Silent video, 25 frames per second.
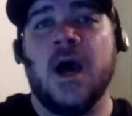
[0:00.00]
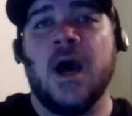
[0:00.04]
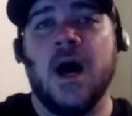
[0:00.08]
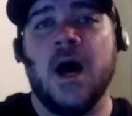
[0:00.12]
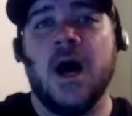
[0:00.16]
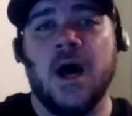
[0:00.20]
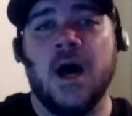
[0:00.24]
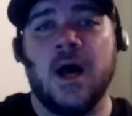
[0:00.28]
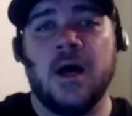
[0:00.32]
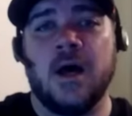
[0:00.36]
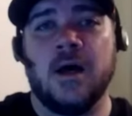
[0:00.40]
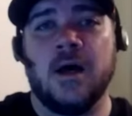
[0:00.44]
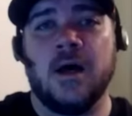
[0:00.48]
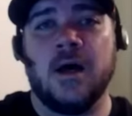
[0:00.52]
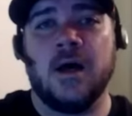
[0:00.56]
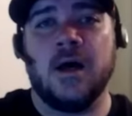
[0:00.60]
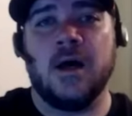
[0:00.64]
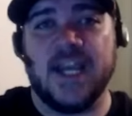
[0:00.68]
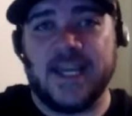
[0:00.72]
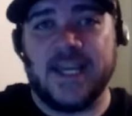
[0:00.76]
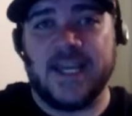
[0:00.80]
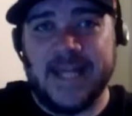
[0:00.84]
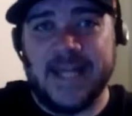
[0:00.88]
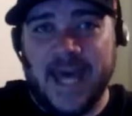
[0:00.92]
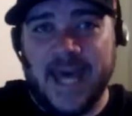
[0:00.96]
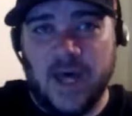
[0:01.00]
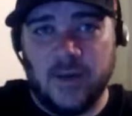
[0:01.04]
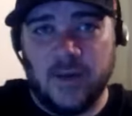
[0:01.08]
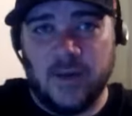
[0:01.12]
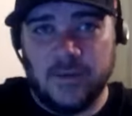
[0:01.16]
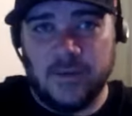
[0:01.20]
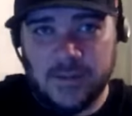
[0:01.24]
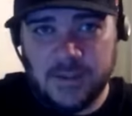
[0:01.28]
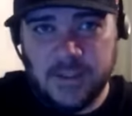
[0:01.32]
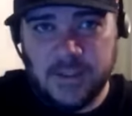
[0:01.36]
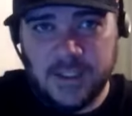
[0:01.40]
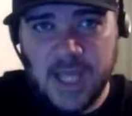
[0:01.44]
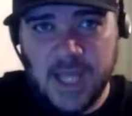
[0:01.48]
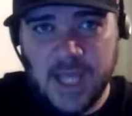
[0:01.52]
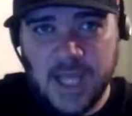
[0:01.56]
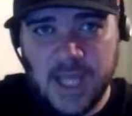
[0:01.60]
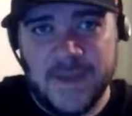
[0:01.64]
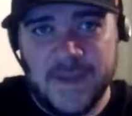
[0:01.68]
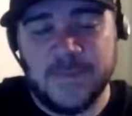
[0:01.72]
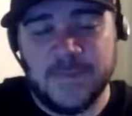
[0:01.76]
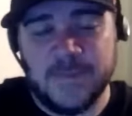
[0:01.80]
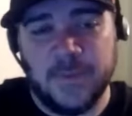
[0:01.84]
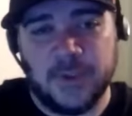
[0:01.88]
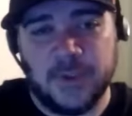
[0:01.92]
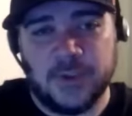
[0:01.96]
uh, check it out,
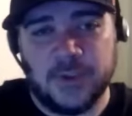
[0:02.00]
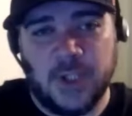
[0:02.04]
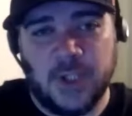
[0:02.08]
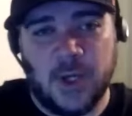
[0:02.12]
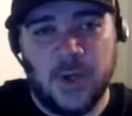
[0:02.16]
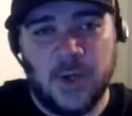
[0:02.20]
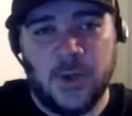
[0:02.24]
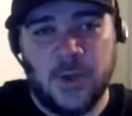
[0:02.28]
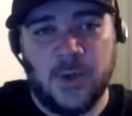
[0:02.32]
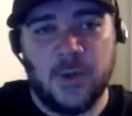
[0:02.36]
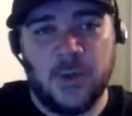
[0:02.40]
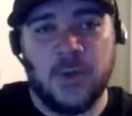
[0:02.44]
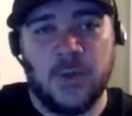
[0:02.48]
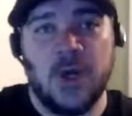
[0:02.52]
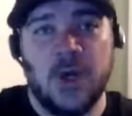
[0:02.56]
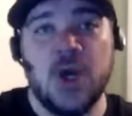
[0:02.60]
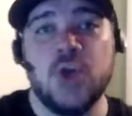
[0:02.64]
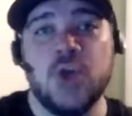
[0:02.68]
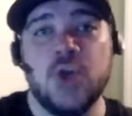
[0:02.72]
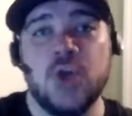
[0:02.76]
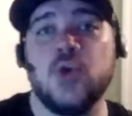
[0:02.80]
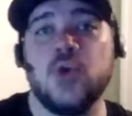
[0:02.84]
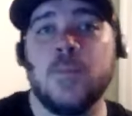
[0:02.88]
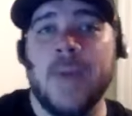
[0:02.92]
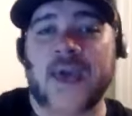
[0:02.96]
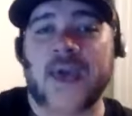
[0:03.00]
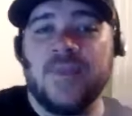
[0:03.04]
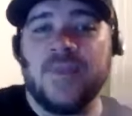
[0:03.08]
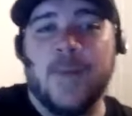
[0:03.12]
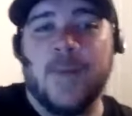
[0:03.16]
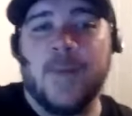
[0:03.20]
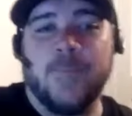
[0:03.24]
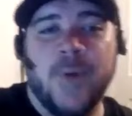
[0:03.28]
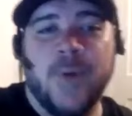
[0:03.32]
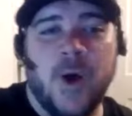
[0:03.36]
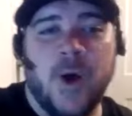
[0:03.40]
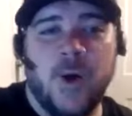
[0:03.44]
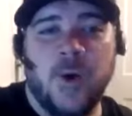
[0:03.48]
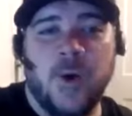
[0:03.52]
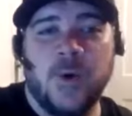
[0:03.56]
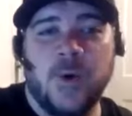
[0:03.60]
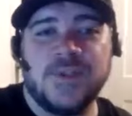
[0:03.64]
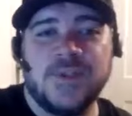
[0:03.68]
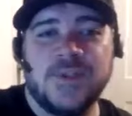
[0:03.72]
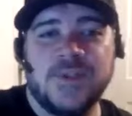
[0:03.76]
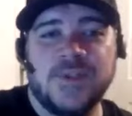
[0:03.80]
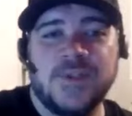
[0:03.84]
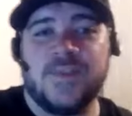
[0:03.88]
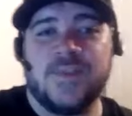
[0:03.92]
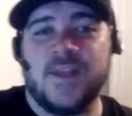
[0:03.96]
comments below, you make that
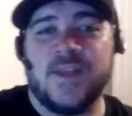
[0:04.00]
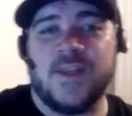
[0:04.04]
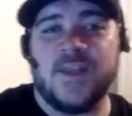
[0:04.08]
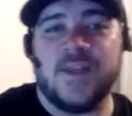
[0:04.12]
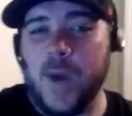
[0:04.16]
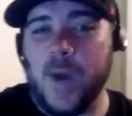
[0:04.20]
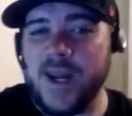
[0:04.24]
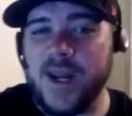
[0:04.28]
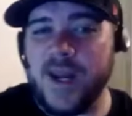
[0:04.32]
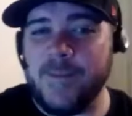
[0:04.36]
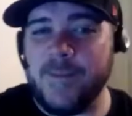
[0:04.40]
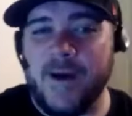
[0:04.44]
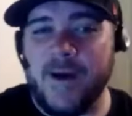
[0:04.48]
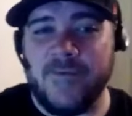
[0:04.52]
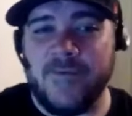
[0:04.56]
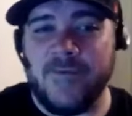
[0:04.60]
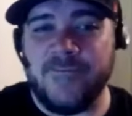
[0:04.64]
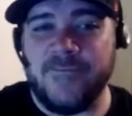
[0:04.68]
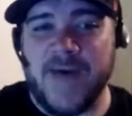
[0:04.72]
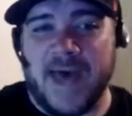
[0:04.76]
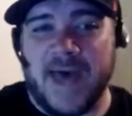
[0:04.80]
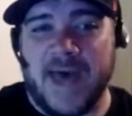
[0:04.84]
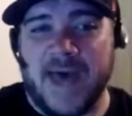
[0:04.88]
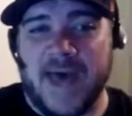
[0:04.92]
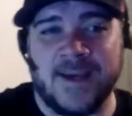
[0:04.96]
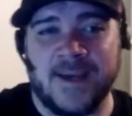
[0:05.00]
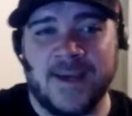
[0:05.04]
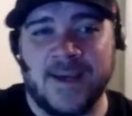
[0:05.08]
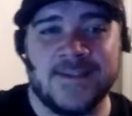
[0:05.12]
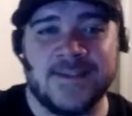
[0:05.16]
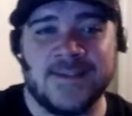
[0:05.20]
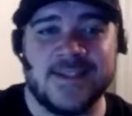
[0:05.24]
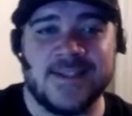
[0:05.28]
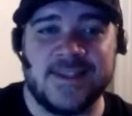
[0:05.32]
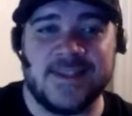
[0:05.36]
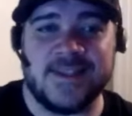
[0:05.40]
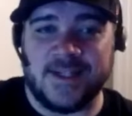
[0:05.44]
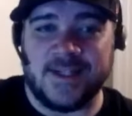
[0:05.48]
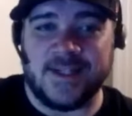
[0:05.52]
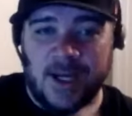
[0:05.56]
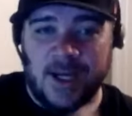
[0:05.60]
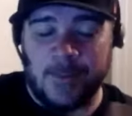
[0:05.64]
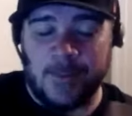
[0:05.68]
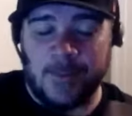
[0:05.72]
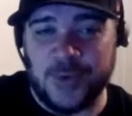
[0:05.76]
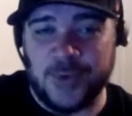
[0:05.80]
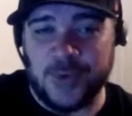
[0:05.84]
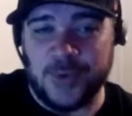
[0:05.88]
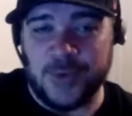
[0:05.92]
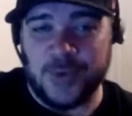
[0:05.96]
post and then wait about five seconds and then
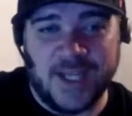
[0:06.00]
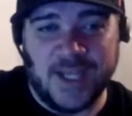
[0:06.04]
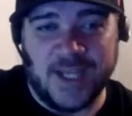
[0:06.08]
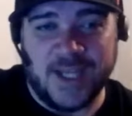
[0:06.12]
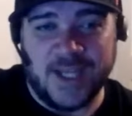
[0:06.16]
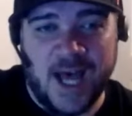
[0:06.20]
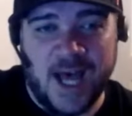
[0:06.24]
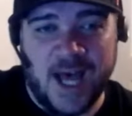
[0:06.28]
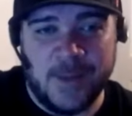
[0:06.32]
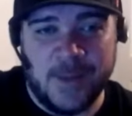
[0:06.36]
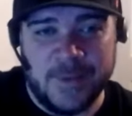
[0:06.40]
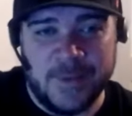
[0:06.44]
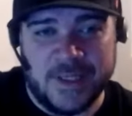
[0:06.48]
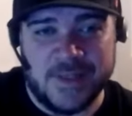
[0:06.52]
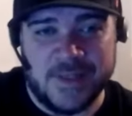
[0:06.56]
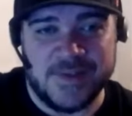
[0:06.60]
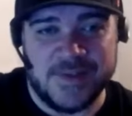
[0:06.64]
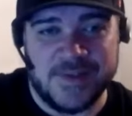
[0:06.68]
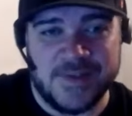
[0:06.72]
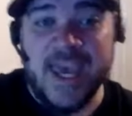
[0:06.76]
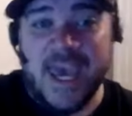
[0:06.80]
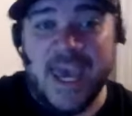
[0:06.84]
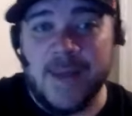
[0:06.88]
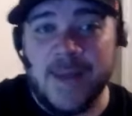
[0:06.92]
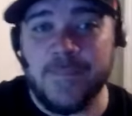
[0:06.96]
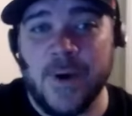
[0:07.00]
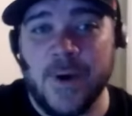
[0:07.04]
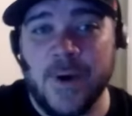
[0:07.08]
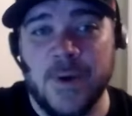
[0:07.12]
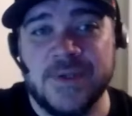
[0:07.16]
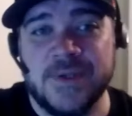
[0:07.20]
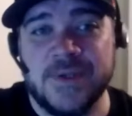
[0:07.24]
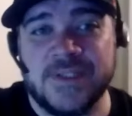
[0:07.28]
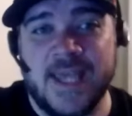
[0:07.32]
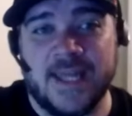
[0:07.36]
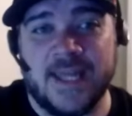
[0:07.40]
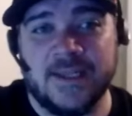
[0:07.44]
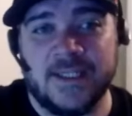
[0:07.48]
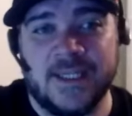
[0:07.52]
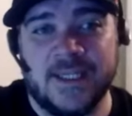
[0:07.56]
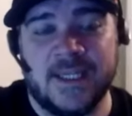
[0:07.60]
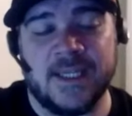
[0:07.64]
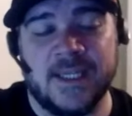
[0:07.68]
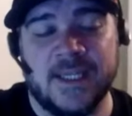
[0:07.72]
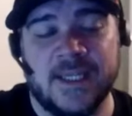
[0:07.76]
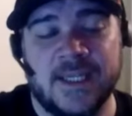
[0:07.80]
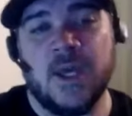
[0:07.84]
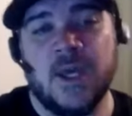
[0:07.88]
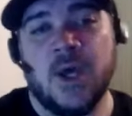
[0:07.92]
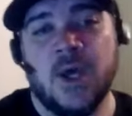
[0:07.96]
come through in the comments and post that
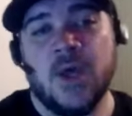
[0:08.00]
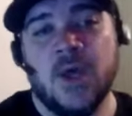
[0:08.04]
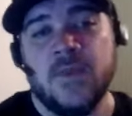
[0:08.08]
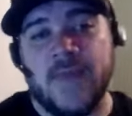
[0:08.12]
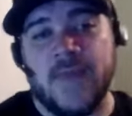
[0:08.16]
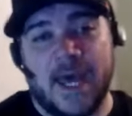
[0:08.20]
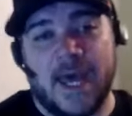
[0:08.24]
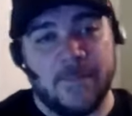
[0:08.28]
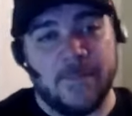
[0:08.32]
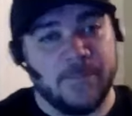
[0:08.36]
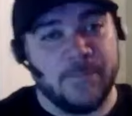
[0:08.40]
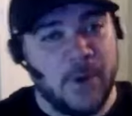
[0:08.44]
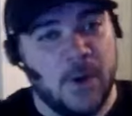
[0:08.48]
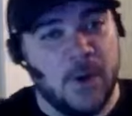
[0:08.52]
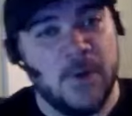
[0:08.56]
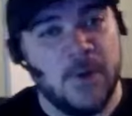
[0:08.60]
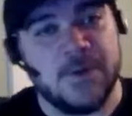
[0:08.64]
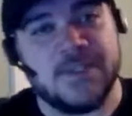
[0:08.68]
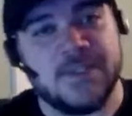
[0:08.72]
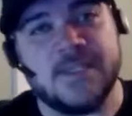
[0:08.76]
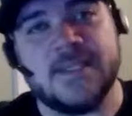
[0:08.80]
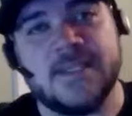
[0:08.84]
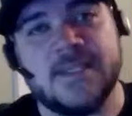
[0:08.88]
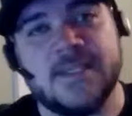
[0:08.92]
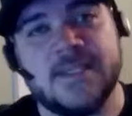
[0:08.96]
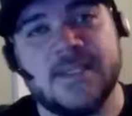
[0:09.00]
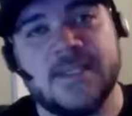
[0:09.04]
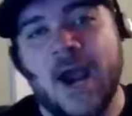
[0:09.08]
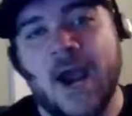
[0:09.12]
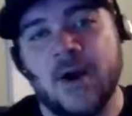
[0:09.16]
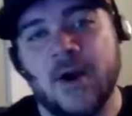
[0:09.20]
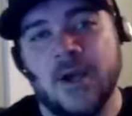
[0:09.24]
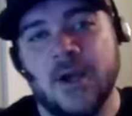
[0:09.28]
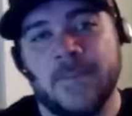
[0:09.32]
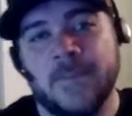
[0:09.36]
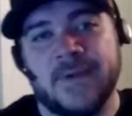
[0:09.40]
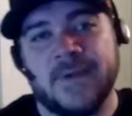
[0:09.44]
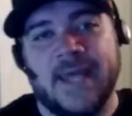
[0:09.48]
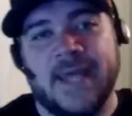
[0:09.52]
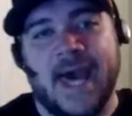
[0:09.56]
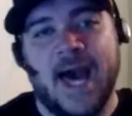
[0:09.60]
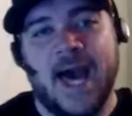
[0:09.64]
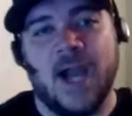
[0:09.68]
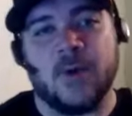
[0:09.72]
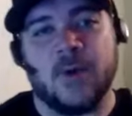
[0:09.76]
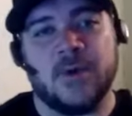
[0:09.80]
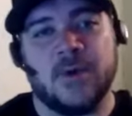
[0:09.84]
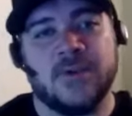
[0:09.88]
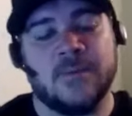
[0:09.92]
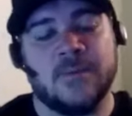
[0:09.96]
link, that post is higher up in the
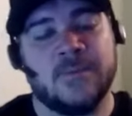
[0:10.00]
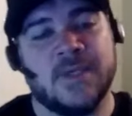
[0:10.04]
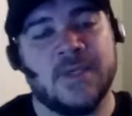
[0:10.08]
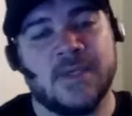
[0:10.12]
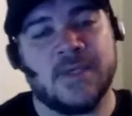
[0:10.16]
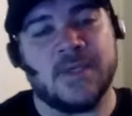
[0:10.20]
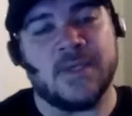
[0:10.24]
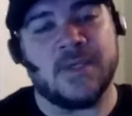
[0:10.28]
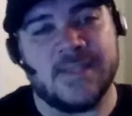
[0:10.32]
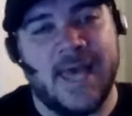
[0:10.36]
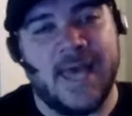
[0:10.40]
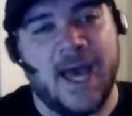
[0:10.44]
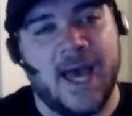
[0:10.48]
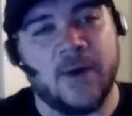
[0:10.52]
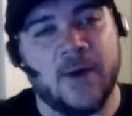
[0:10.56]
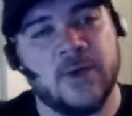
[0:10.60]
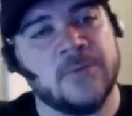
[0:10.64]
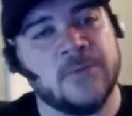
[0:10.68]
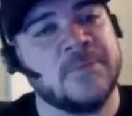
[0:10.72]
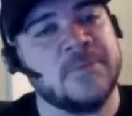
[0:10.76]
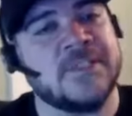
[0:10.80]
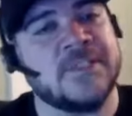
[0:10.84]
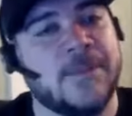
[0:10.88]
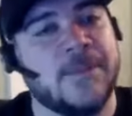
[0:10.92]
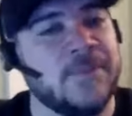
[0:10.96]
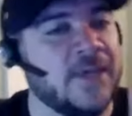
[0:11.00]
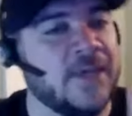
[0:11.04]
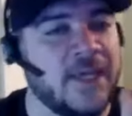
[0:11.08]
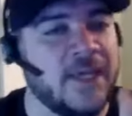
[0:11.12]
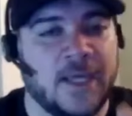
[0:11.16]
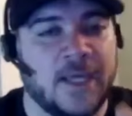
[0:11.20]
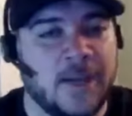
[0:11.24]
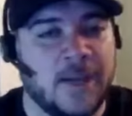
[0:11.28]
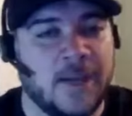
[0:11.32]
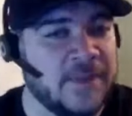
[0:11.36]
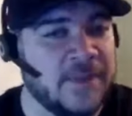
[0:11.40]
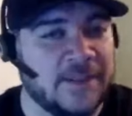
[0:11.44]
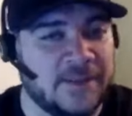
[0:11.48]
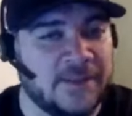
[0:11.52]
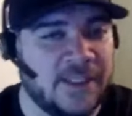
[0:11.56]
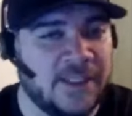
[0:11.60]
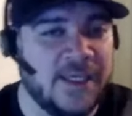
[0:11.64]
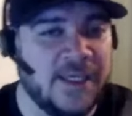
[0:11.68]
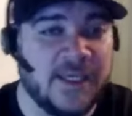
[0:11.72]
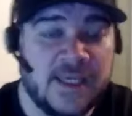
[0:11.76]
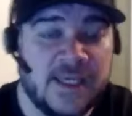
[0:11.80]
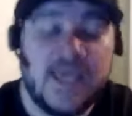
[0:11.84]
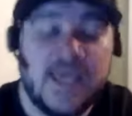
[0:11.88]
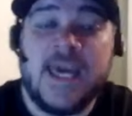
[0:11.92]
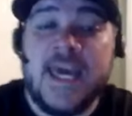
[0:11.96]
algorithm because the algorithm is not picking up the
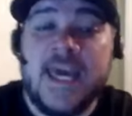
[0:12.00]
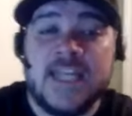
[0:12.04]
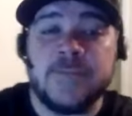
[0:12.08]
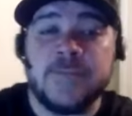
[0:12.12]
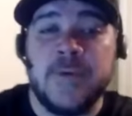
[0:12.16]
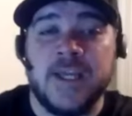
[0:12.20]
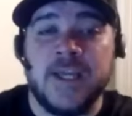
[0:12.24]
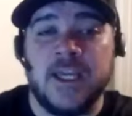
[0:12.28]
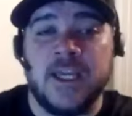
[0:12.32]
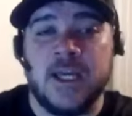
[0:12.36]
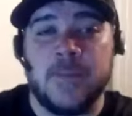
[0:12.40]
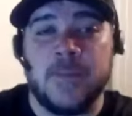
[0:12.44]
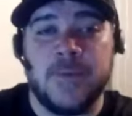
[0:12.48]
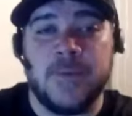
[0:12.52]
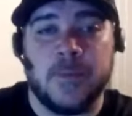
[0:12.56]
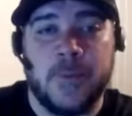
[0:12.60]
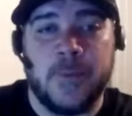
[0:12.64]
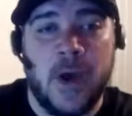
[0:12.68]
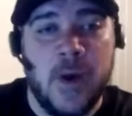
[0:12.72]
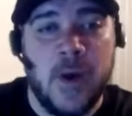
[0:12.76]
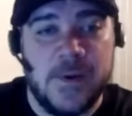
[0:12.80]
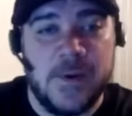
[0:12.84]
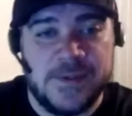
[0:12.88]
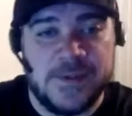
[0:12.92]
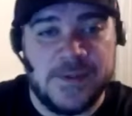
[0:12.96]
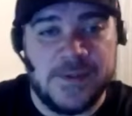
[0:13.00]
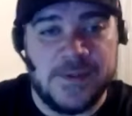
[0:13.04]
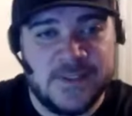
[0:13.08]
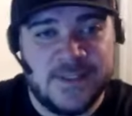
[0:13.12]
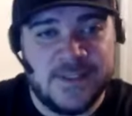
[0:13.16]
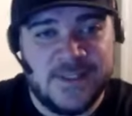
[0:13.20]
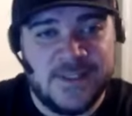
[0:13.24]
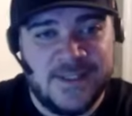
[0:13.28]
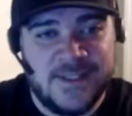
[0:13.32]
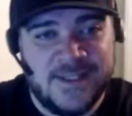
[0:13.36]
link, it's picking up your post.